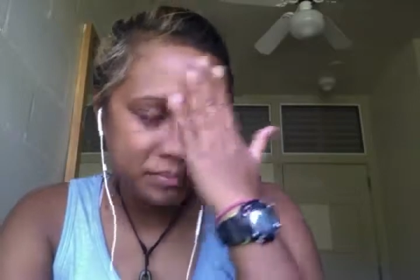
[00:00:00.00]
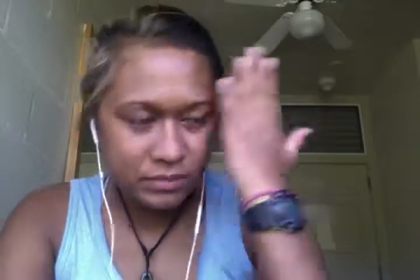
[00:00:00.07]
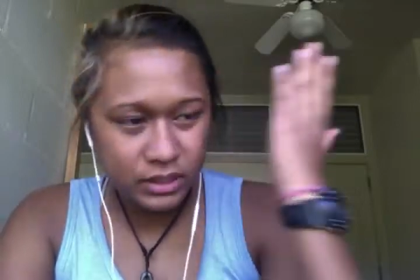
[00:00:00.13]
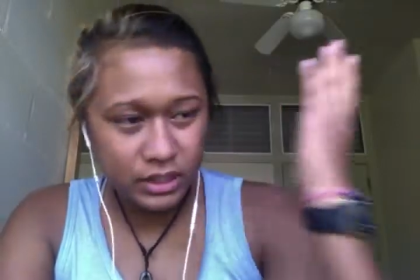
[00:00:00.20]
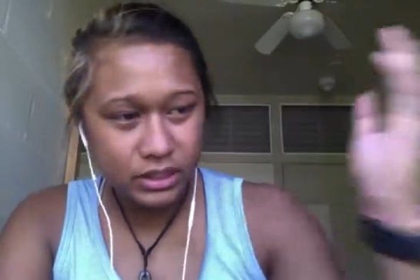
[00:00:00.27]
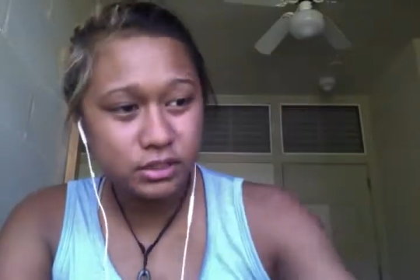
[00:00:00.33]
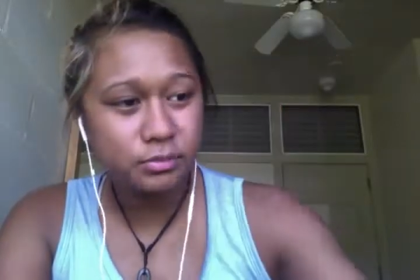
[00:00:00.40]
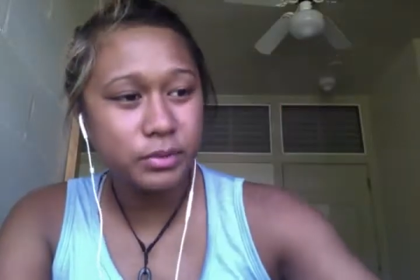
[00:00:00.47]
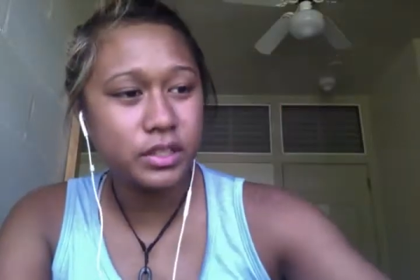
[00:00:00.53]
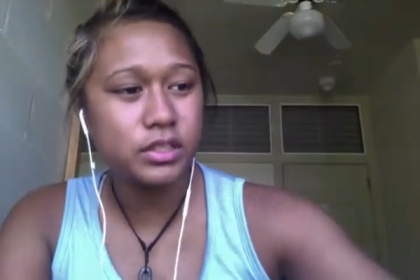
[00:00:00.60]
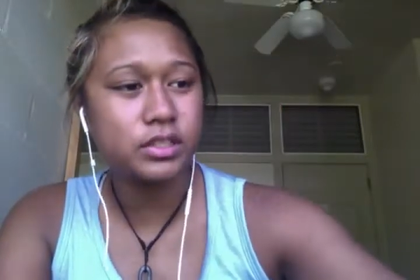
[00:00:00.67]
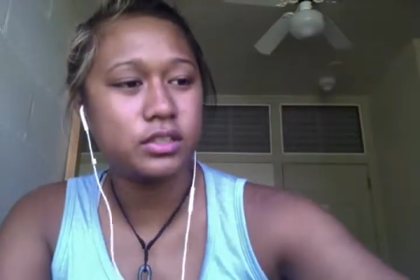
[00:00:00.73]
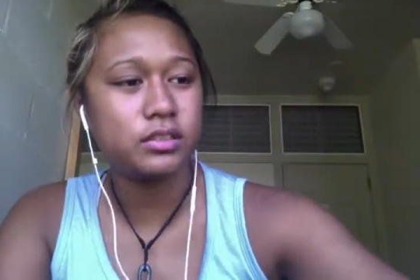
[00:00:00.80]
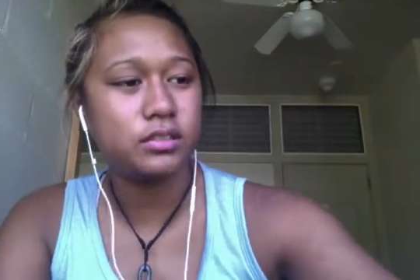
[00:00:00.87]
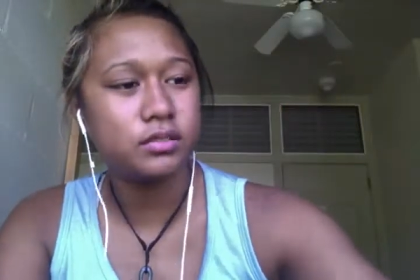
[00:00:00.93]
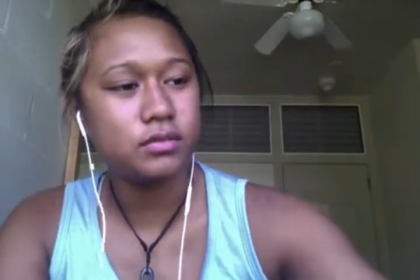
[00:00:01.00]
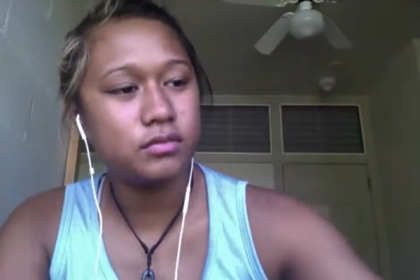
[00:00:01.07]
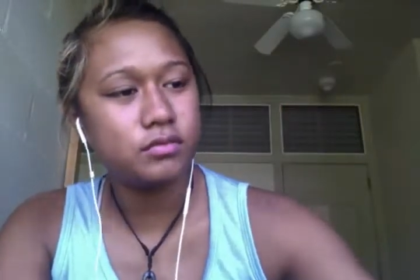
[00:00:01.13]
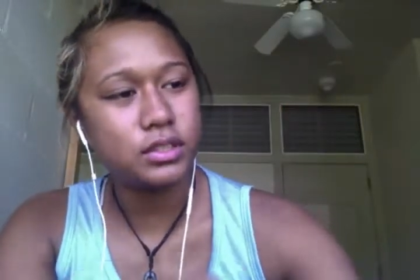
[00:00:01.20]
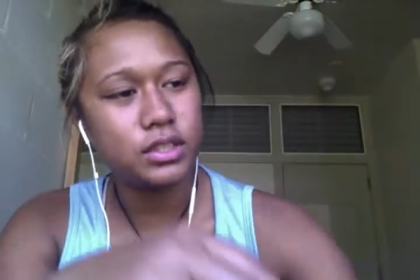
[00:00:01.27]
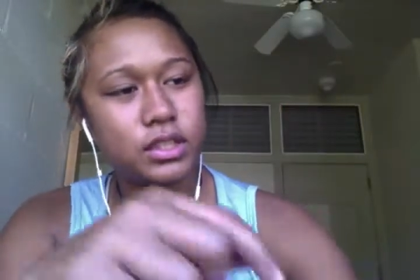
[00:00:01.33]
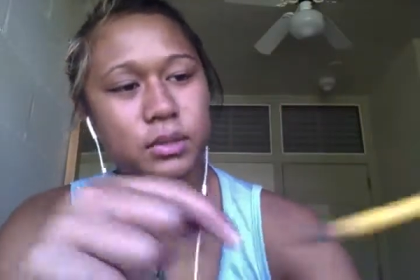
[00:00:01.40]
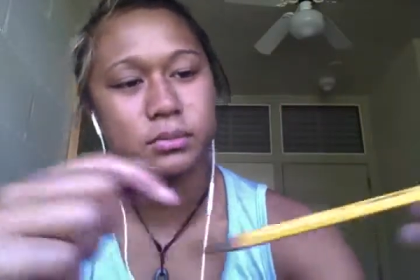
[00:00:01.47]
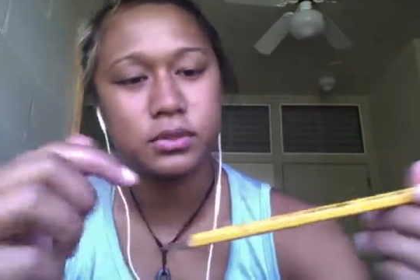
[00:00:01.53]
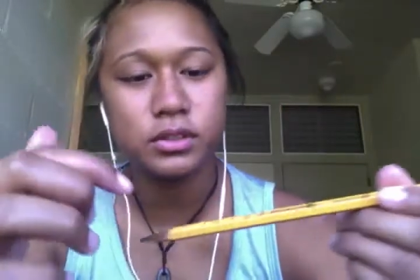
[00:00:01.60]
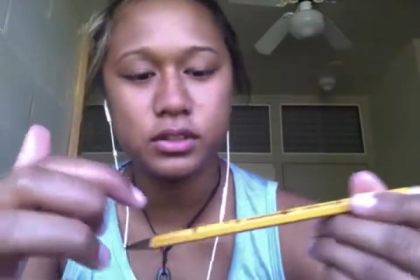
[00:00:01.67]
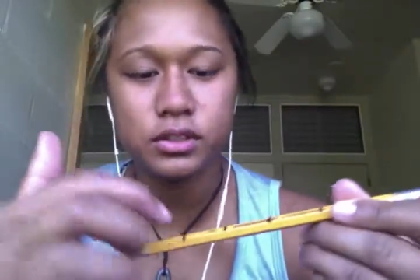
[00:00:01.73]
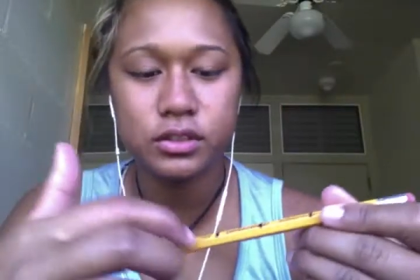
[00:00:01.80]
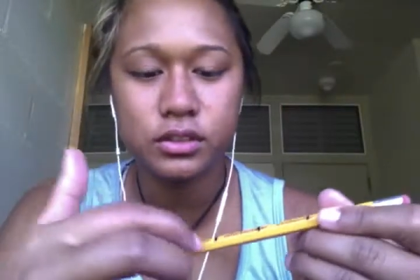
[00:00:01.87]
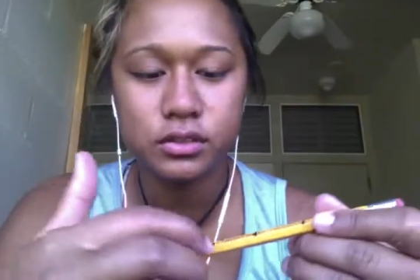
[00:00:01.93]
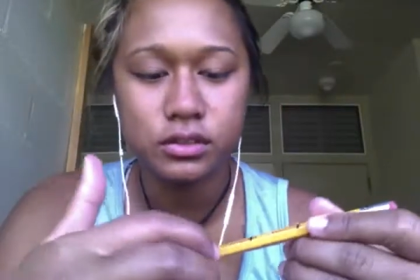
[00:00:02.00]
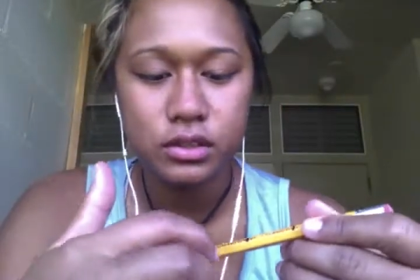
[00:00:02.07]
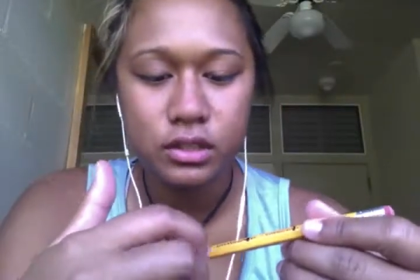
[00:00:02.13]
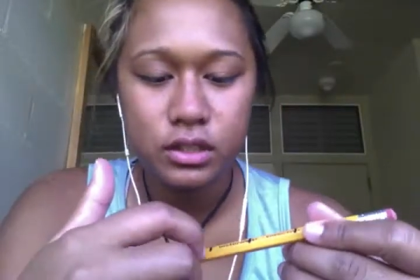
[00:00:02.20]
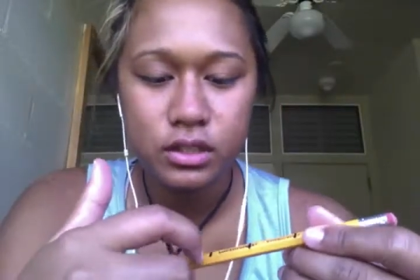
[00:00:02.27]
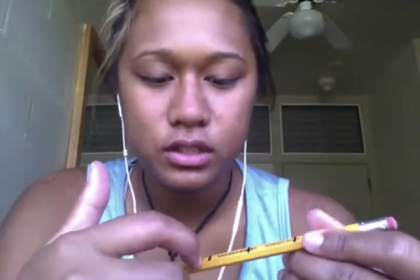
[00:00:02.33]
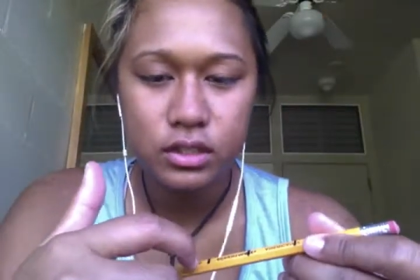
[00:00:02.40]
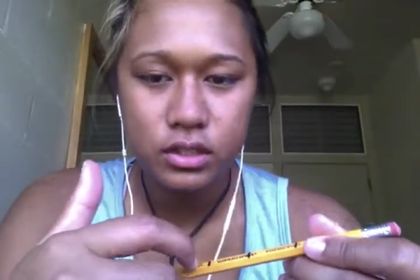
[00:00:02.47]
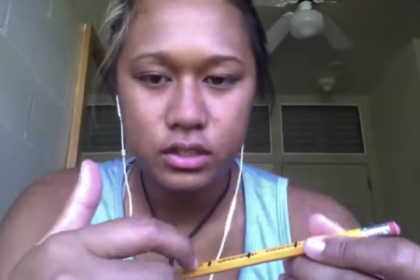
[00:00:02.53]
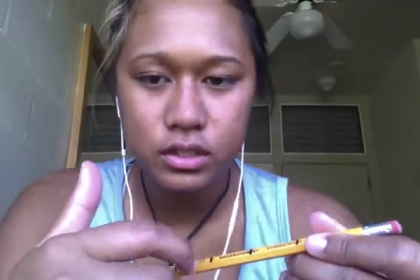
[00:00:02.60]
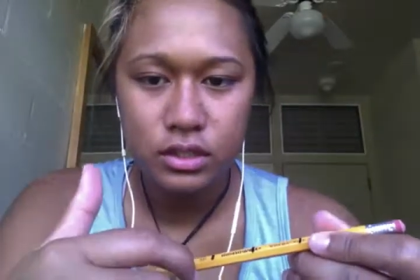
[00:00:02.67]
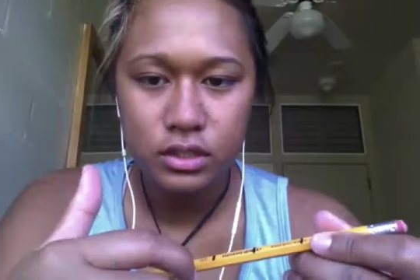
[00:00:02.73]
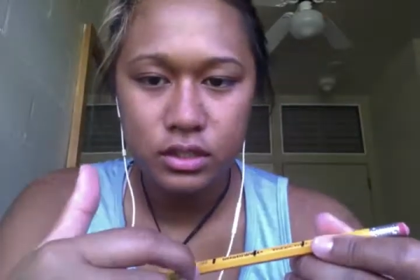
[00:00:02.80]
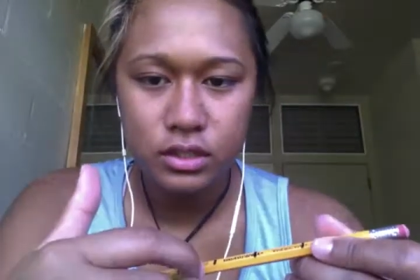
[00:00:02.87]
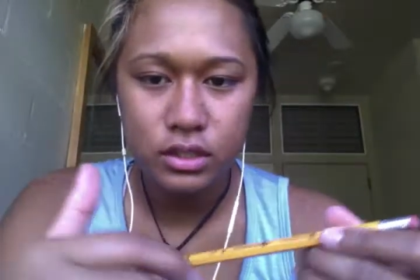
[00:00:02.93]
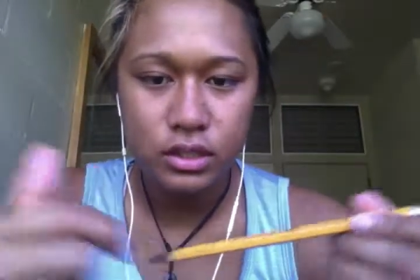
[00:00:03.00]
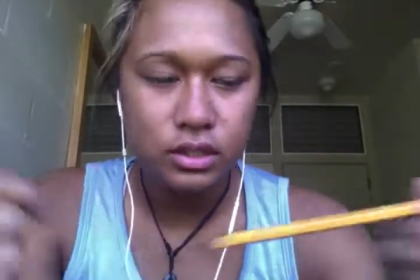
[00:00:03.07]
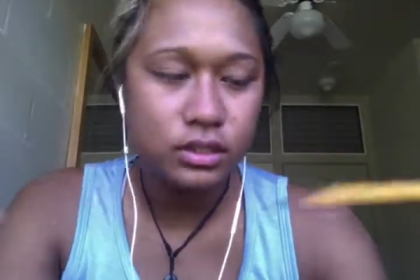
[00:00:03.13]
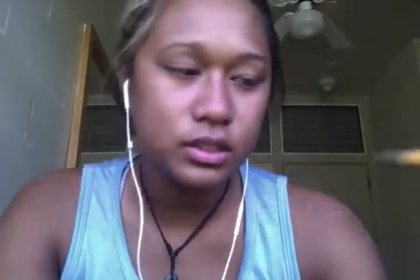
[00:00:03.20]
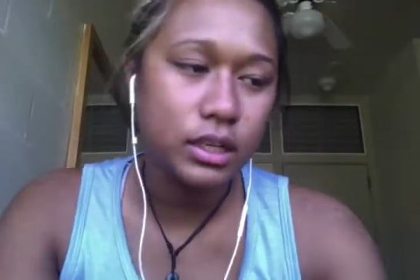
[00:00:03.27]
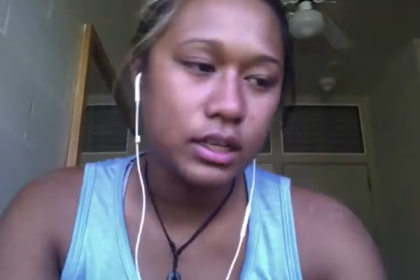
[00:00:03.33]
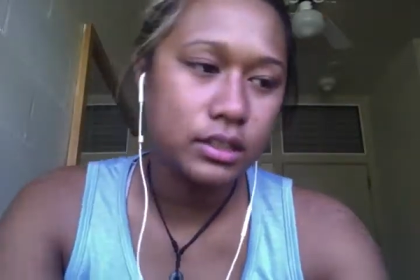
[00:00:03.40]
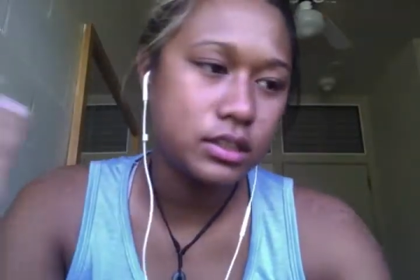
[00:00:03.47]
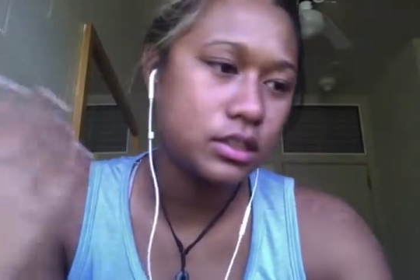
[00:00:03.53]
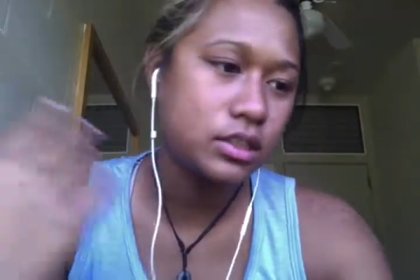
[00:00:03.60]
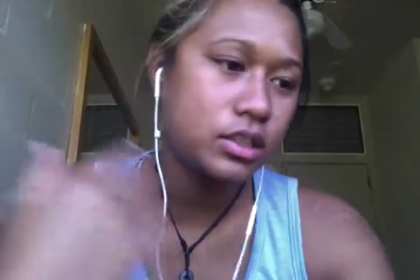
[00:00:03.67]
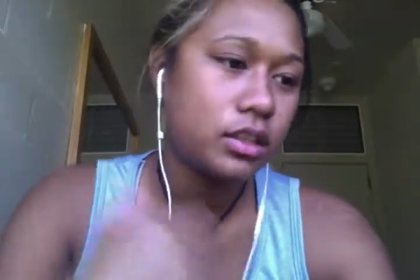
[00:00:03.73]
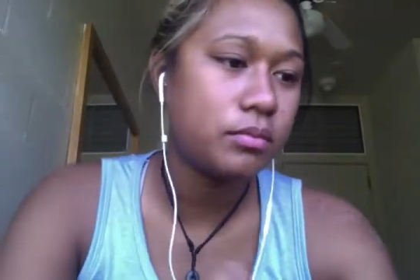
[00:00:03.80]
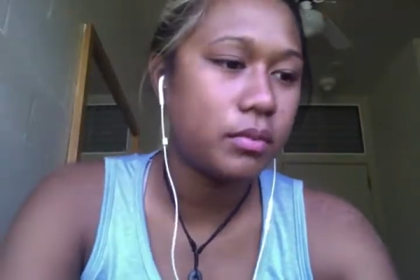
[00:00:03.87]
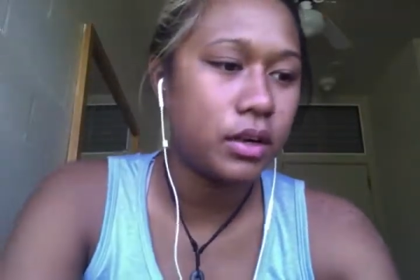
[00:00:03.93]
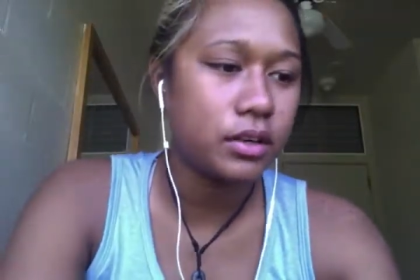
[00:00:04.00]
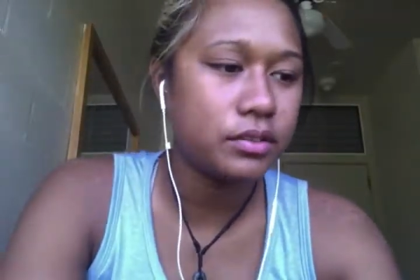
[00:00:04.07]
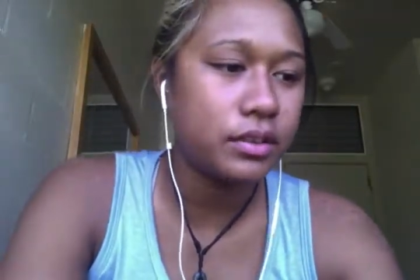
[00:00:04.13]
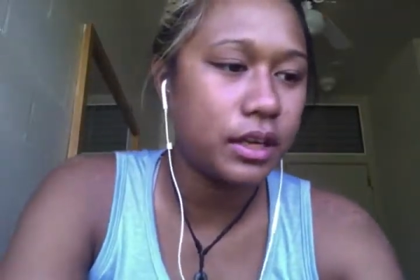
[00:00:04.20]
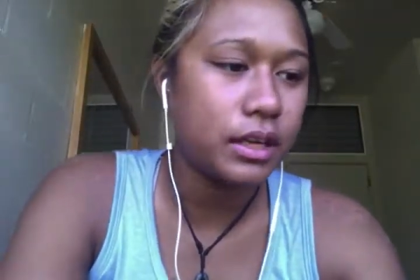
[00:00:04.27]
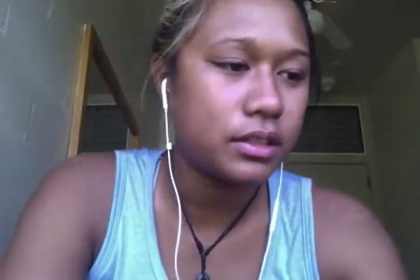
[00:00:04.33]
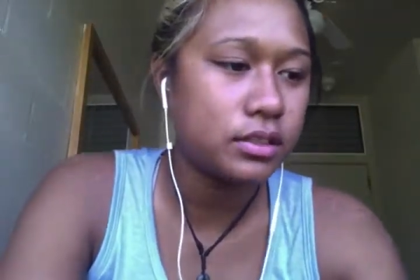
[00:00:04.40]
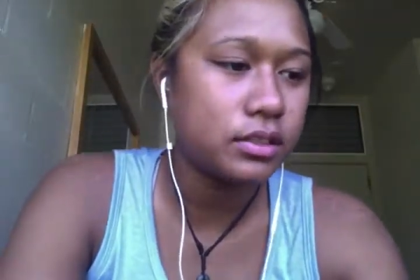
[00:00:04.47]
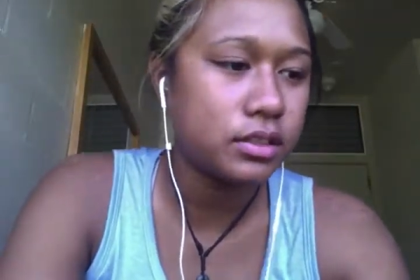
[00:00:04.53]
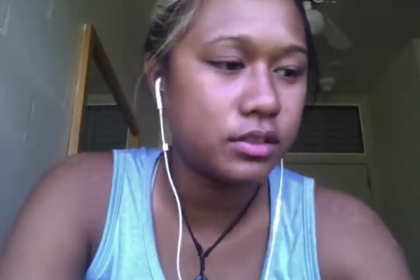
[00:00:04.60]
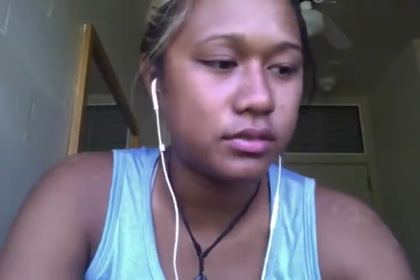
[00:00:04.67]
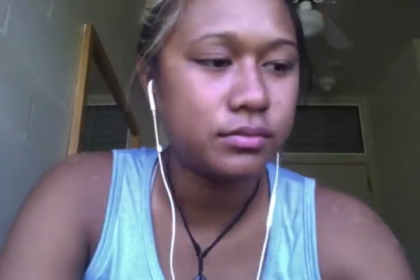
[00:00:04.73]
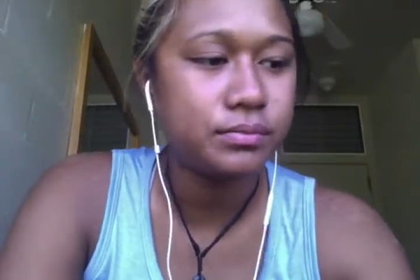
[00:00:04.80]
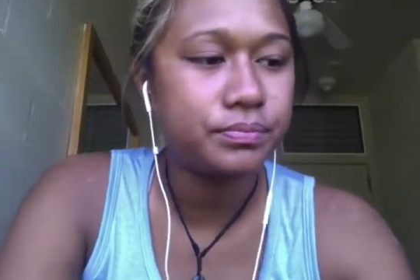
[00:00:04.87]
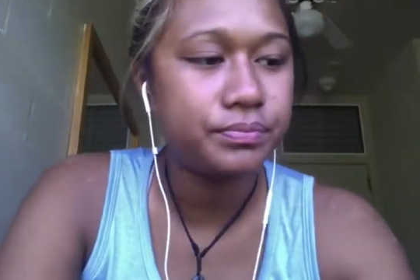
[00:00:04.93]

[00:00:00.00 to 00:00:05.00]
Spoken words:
guesstimation when it comes to the insides. I should have marked that too.